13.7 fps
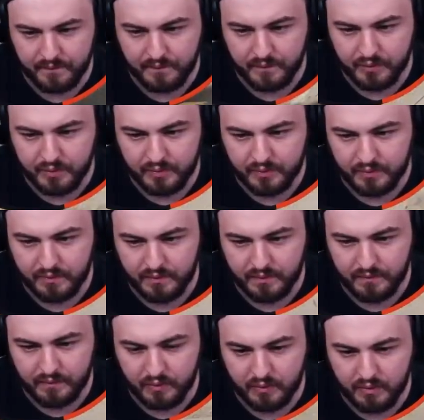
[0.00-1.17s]

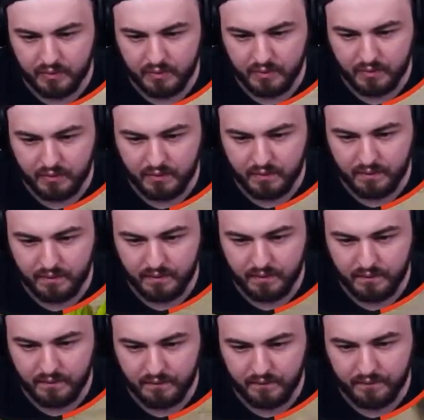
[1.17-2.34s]

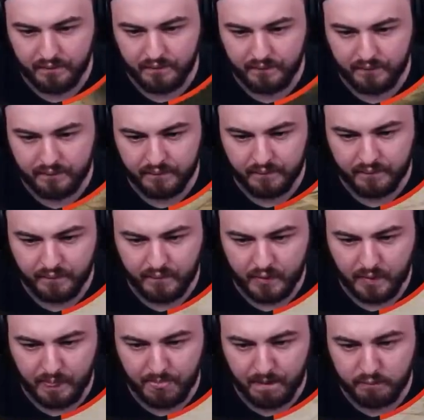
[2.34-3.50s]

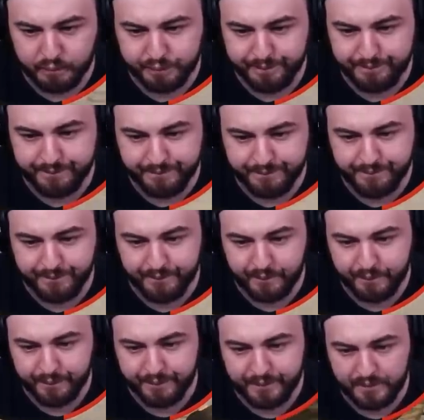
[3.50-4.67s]

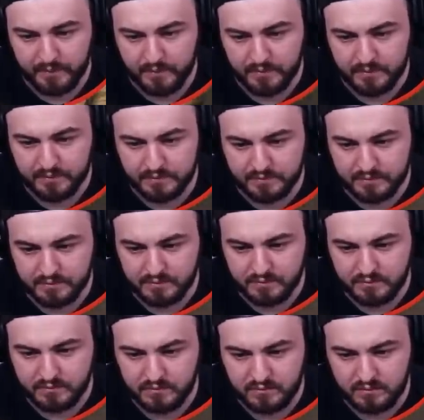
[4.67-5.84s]

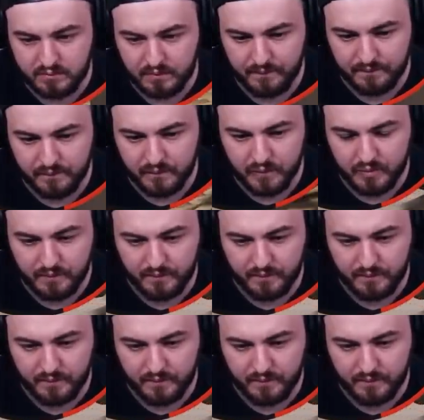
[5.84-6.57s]
Nobody speaks.